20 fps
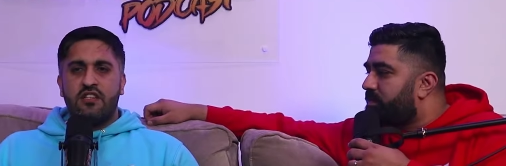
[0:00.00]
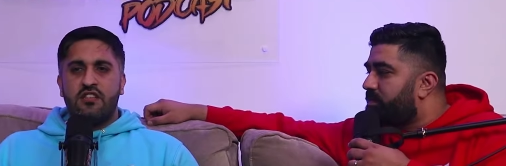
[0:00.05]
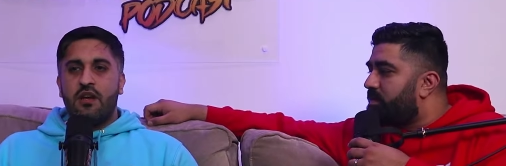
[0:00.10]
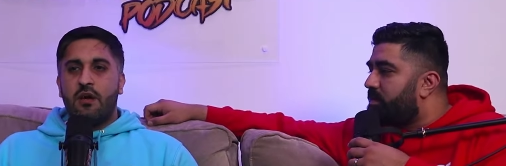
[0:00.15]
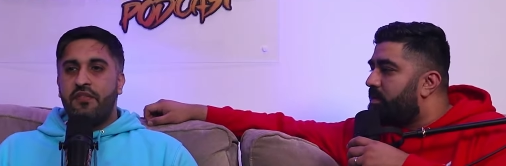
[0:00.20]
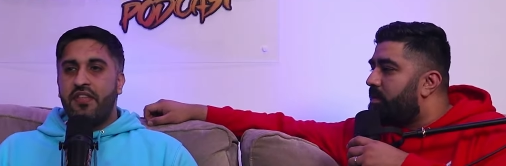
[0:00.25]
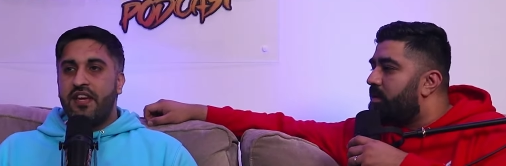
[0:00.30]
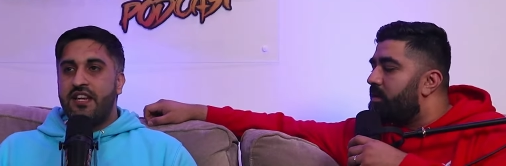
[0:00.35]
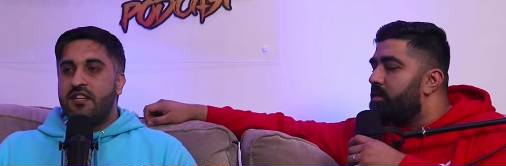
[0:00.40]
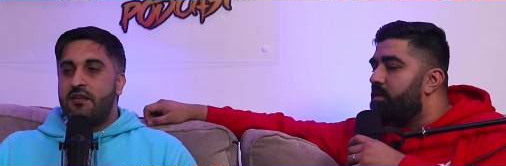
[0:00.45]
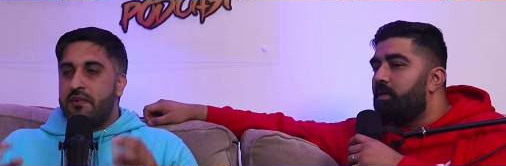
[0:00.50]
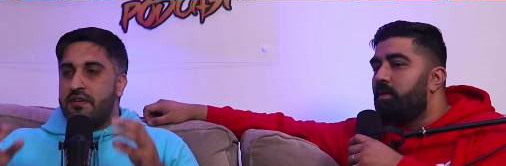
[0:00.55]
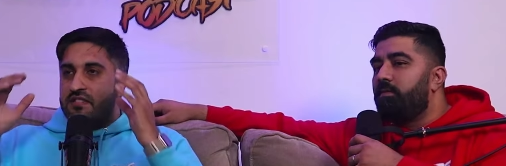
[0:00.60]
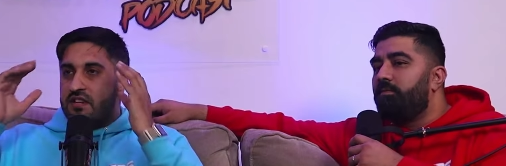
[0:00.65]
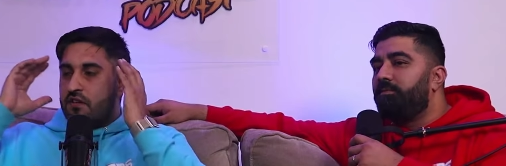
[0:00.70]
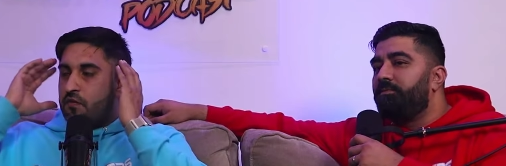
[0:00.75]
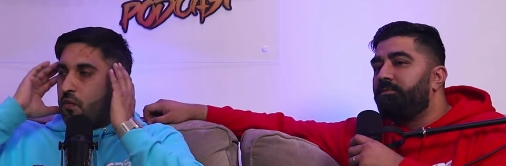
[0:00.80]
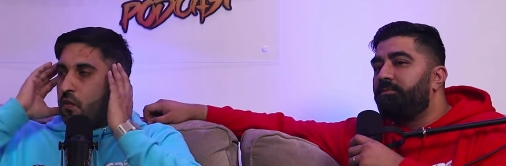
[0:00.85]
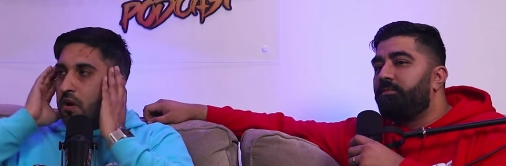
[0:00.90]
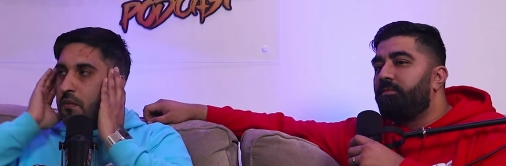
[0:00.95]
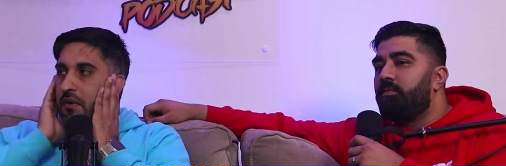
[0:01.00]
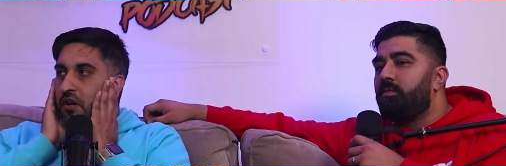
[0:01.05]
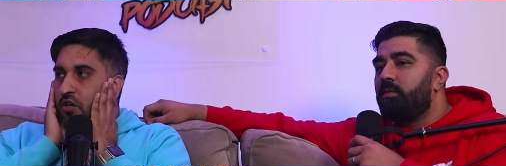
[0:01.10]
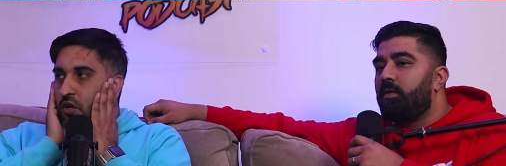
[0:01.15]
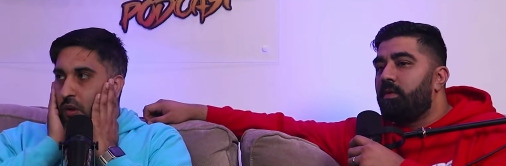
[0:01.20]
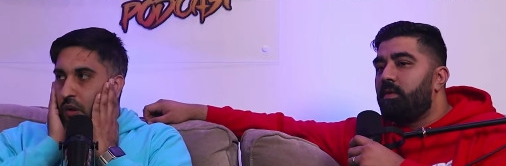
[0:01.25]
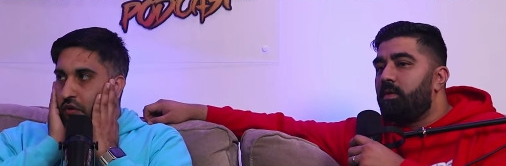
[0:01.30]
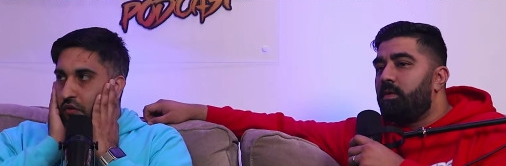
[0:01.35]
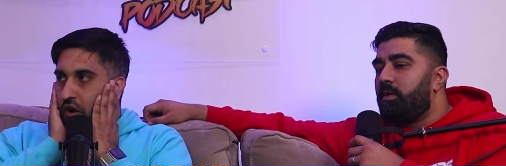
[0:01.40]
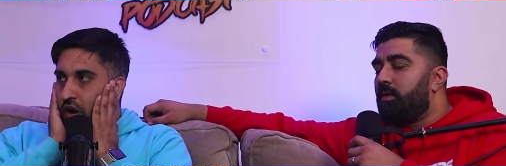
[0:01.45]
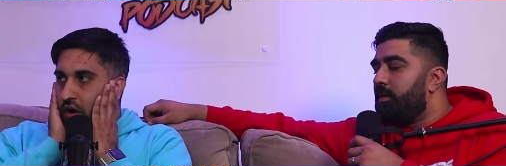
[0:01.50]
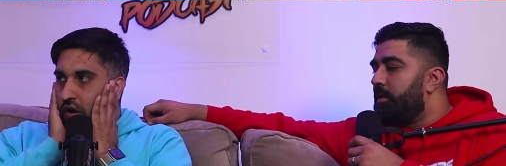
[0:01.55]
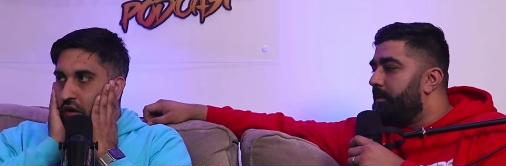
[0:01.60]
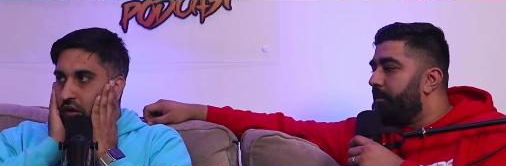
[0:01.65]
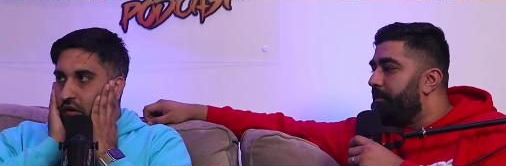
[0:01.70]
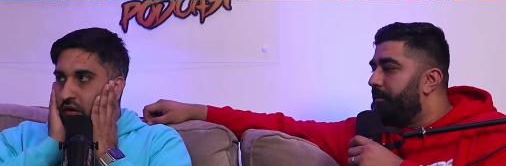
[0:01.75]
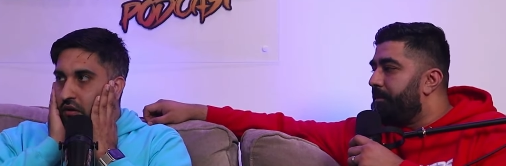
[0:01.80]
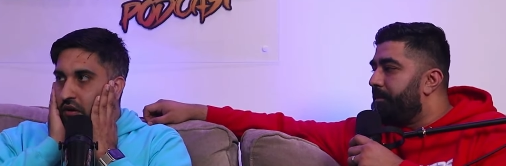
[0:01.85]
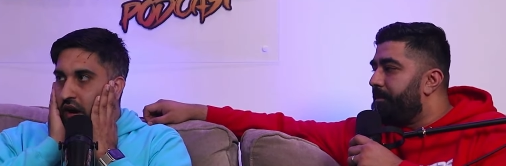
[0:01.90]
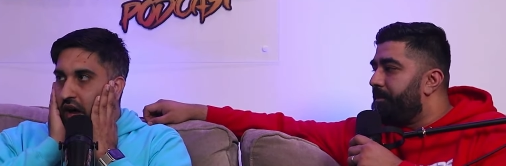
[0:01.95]
Speaker 1: So I'm thinking to myself, what am I doing
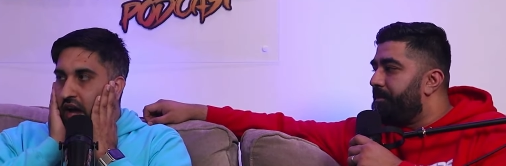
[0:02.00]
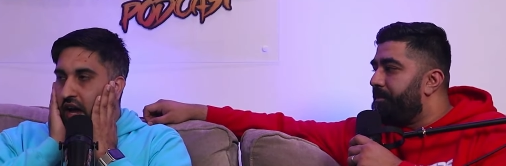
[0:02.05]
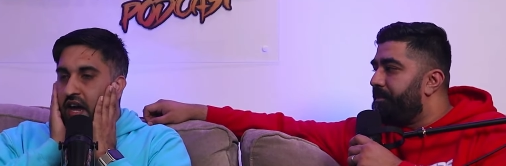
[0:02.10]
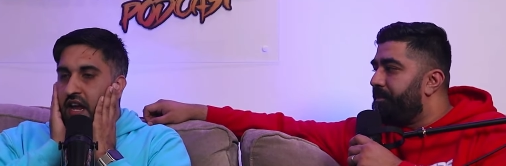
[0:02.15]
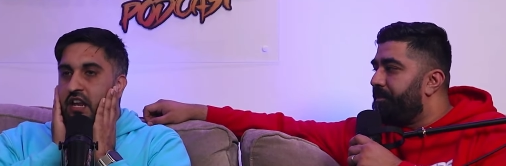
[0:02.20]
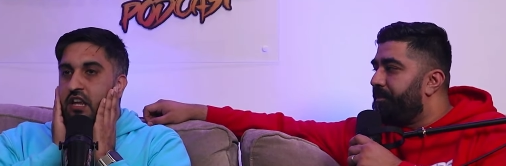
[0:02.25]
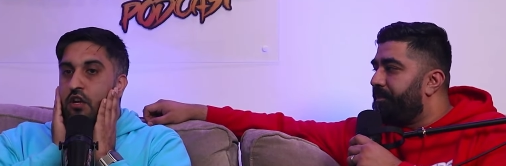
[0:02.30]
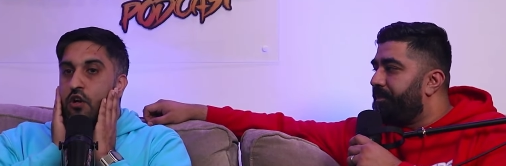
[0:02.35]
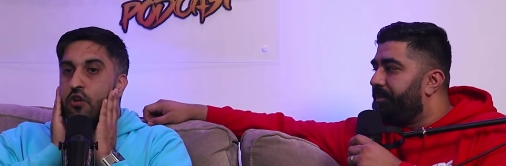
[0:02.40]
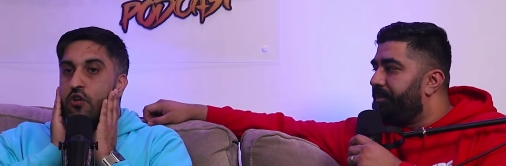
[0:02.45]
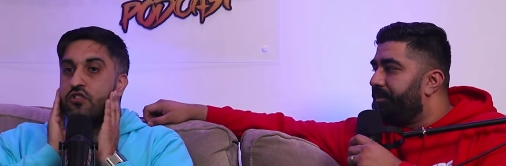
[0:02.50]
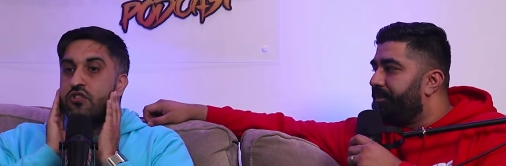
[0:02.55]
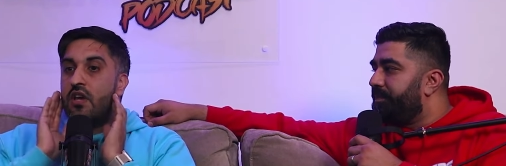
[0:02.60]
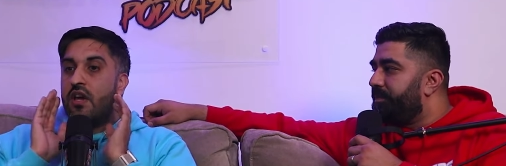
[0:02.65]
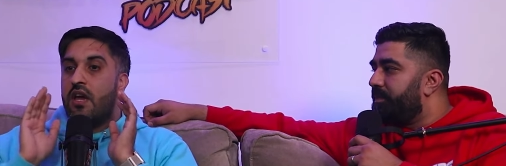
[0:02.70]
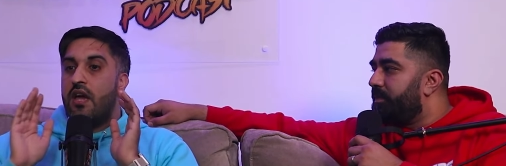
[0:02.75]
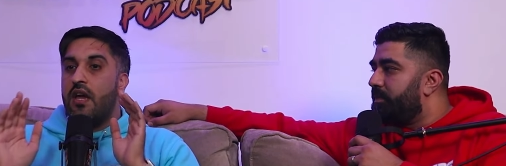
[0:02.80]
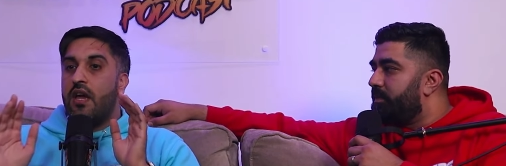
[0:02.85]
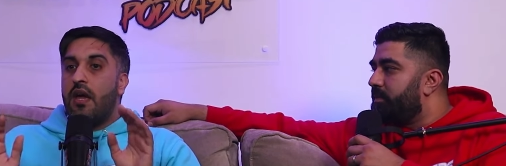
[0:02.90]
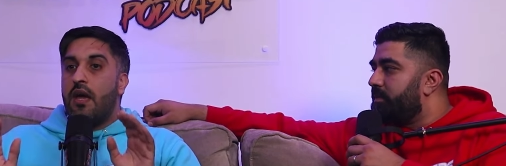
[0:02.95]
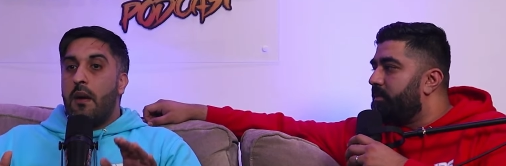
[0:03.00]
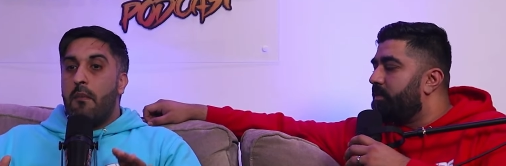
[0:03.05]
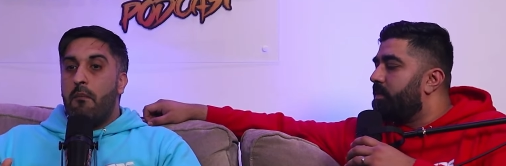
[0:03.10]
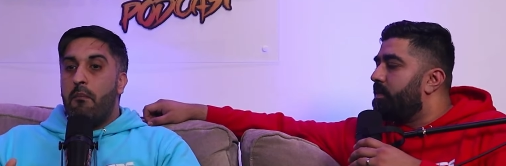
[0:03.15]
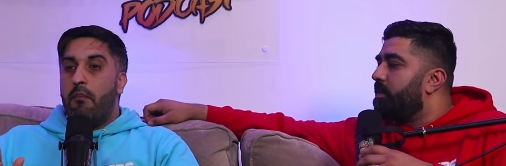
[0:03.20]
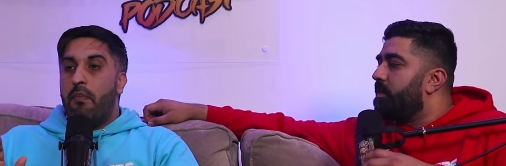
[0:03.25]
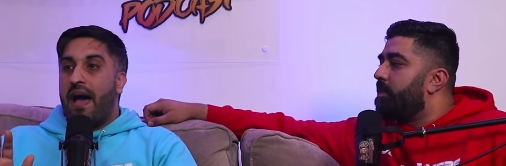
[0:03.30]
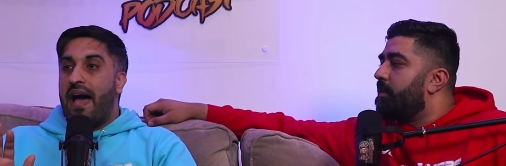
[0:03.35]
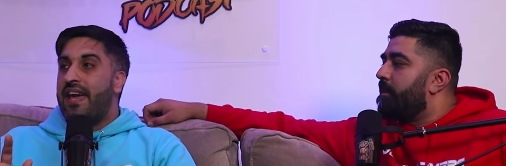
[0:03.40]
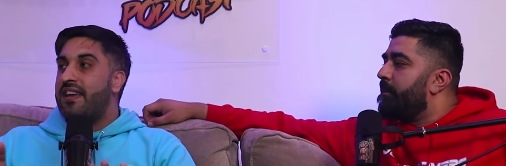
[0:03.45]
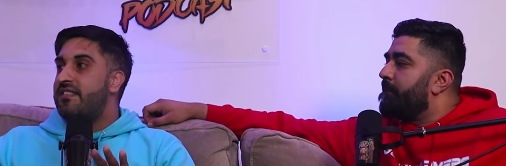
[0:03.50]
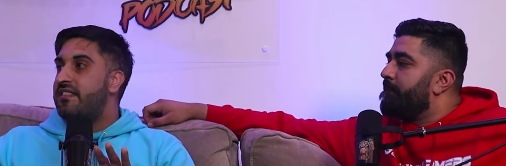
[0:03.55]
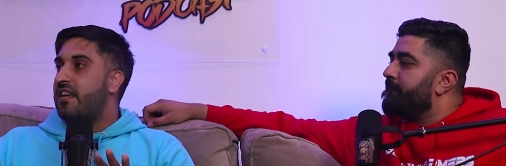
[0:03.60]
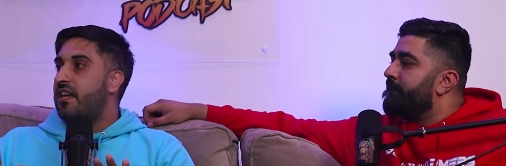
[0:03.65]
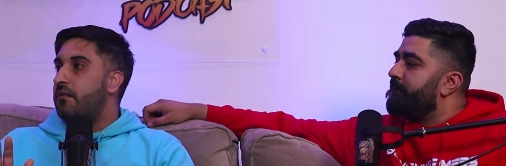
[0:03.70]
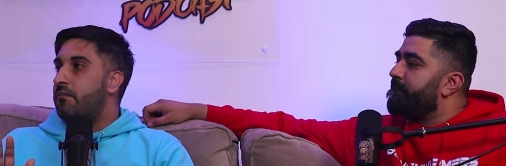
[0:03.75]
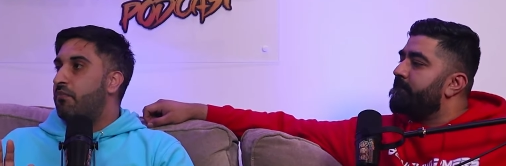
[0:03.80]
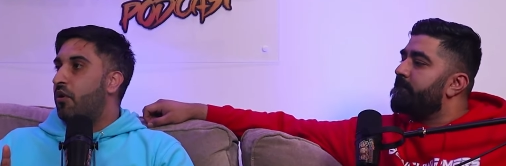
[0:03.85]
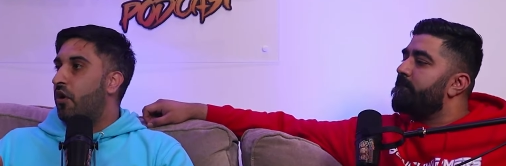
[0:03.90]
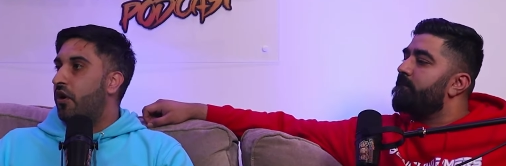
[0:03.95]
wrong? Right. And he goes,
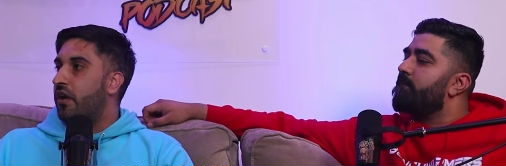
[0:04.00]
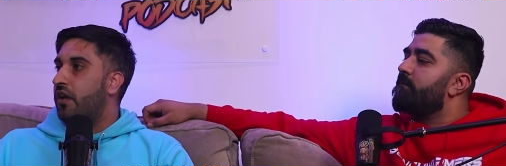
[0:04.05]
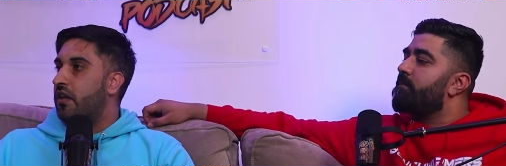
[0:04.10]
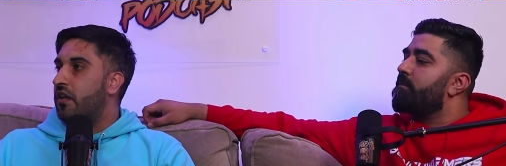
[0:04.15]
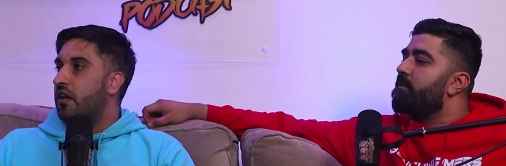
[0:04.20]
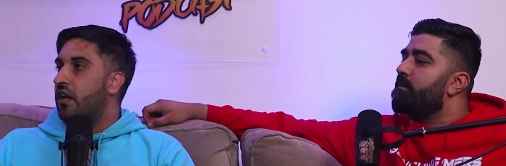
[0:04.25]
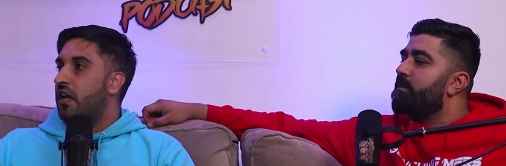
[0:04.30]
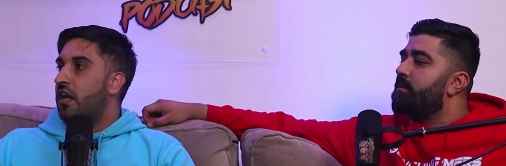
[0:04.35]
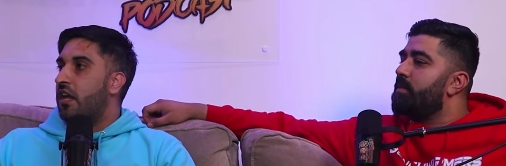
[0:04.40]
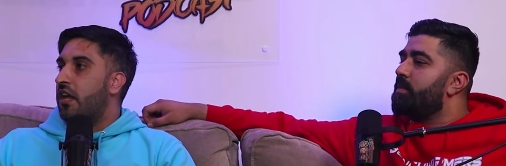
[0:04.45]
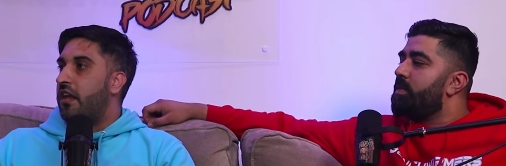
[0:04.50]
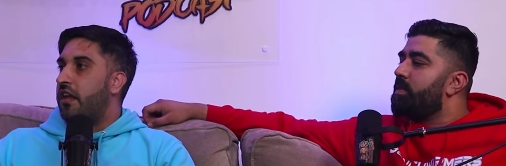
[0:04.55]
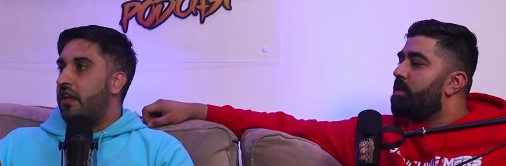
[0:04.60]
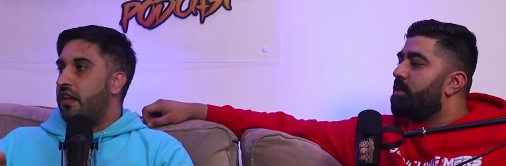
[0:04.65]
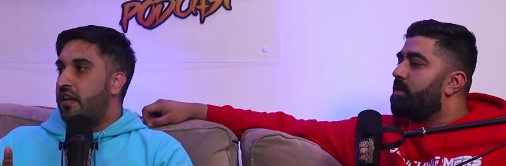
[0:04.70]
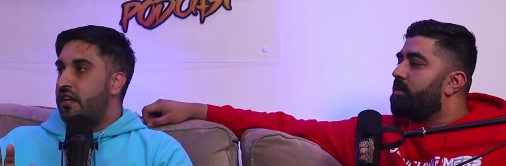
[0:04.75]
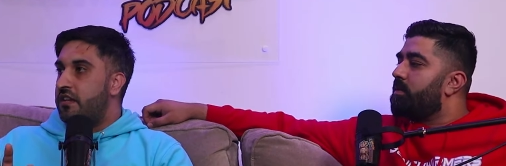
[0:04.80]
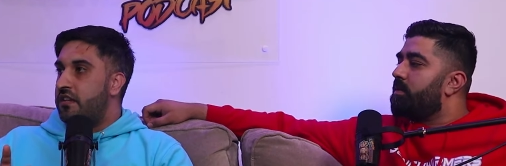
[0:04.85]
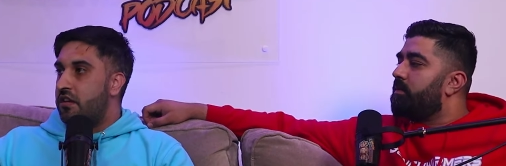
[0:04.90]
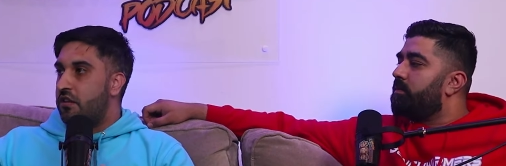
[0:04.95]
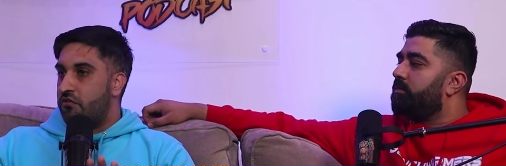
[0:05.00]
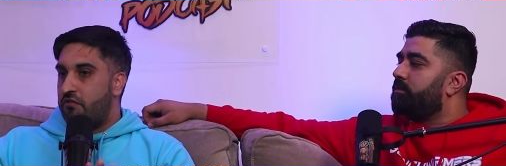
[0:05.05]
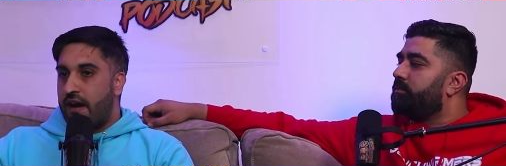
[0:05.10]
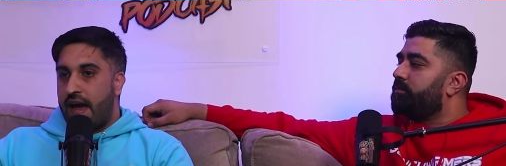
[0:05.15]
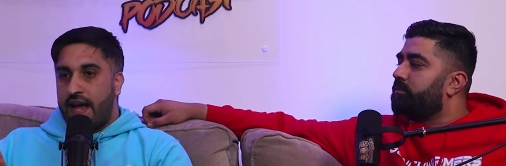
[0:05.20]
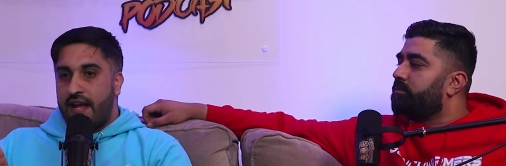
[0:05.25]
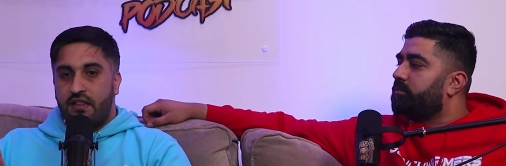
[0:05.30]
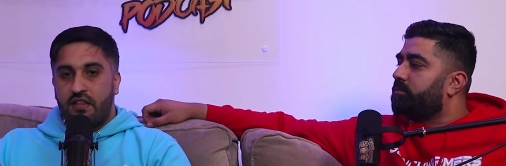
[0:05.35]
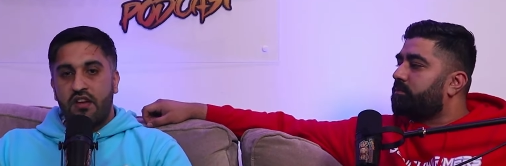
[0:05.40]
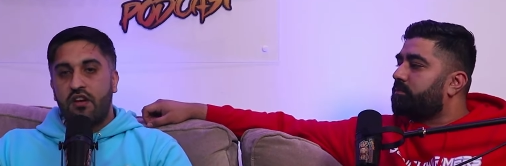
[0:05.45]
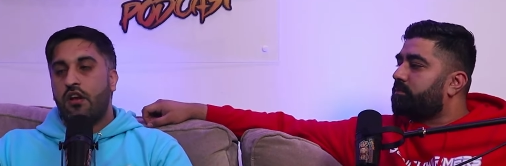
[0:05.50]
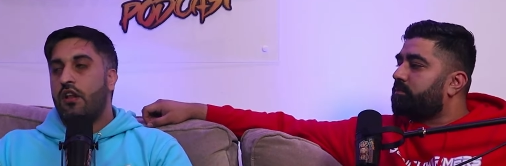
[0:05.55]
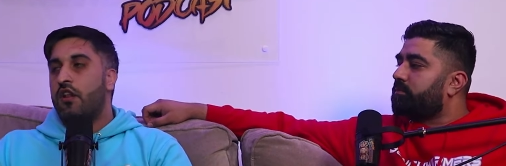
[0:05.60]
biting point. You need to ride the